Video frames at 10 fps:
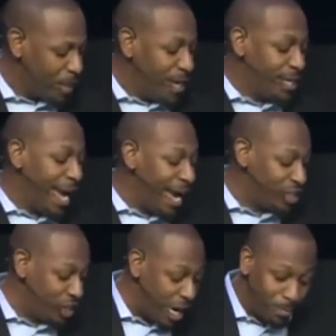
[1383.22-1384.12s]

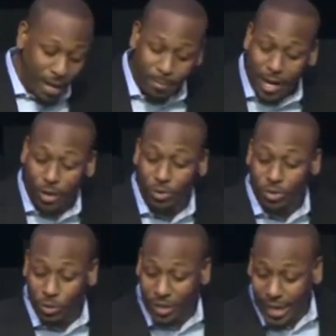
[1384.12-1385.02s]
Cash App, but I'm not going to
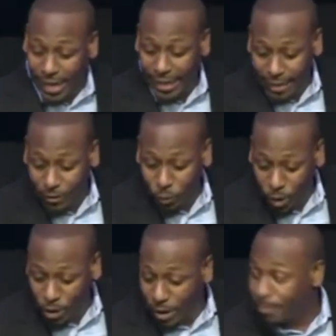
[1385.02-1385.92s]
do that at Living
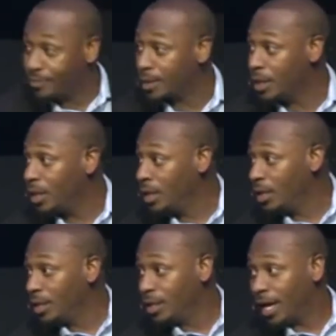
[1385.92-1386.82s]
Word. I'm
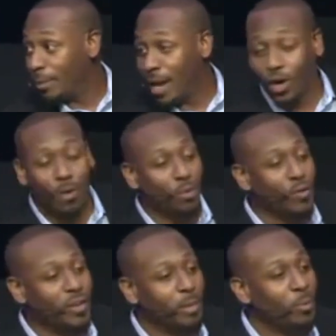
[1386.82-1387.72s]
not going to
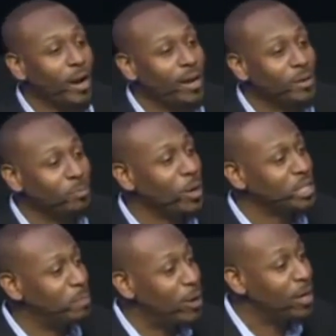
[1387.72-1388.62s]
move into
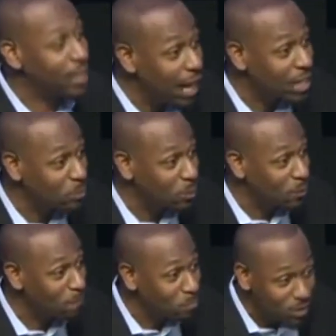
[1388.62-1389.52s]
prosperity gospel.
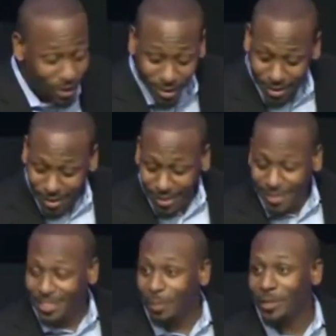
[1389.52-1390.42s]

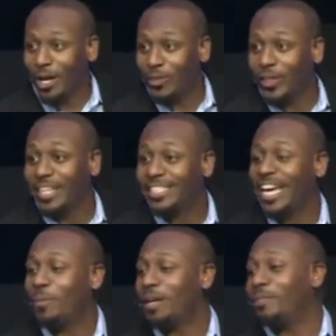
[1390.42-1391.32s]
Some of y'all thinking,
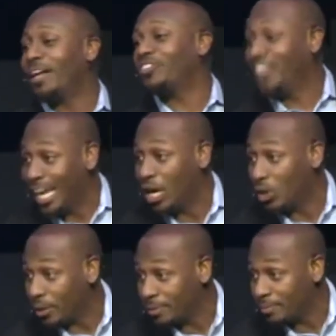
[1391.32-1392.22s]
tell me about
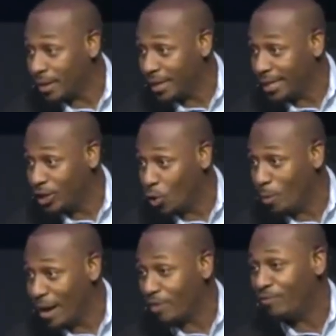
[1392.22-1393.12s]
Zelle. I need to know
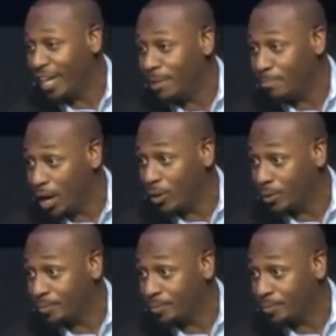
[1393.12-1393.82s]
about Venmo.